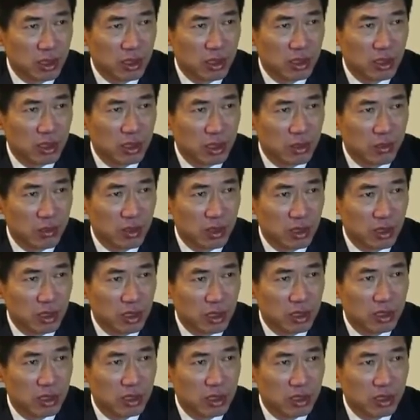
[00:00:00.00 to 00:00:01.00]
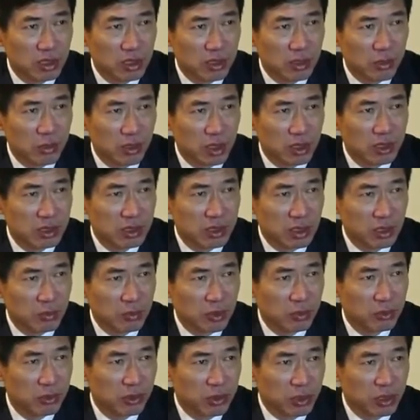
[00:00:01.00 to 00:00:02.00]
How can we get the rights that
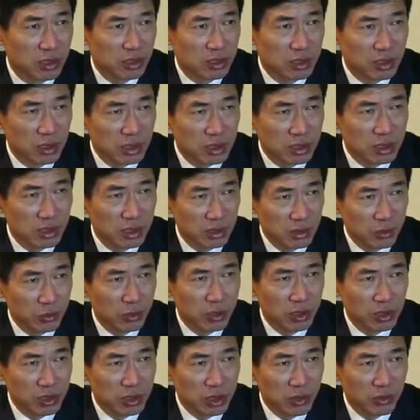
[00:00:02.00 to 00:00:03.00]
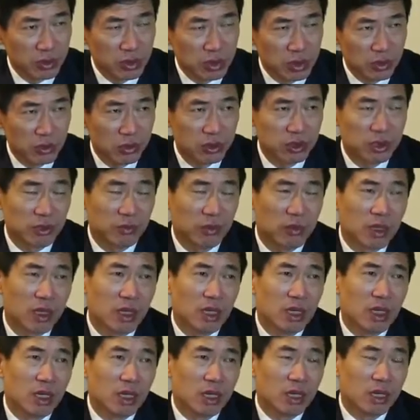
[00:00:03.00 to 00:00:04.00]
people need? That really is our solution,
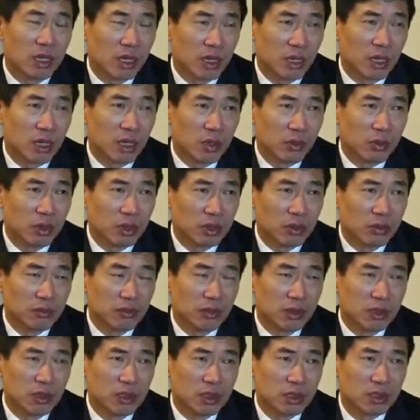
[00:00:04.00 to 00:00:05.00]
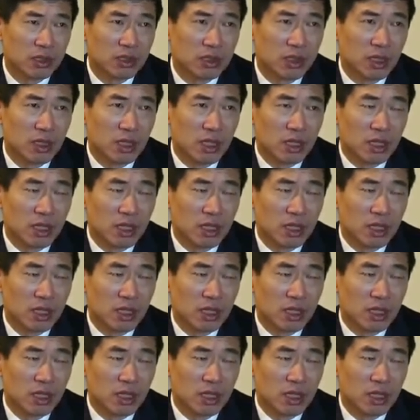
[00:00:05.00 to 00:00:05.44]
our focus.